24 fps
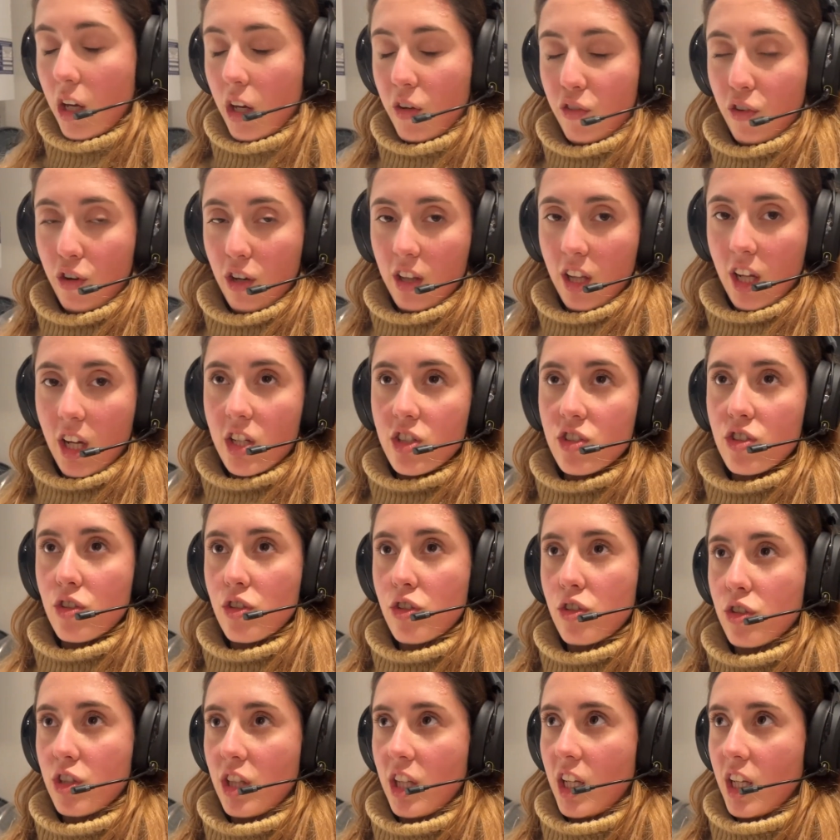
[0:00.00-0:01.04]
for lunch you
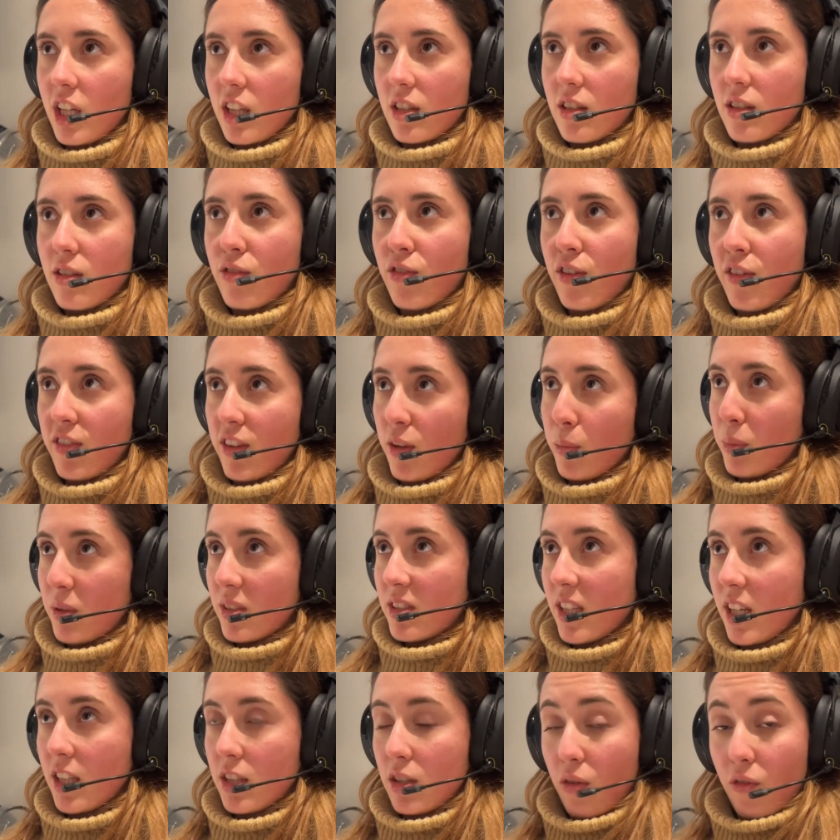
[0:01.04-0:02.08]
should eat 50%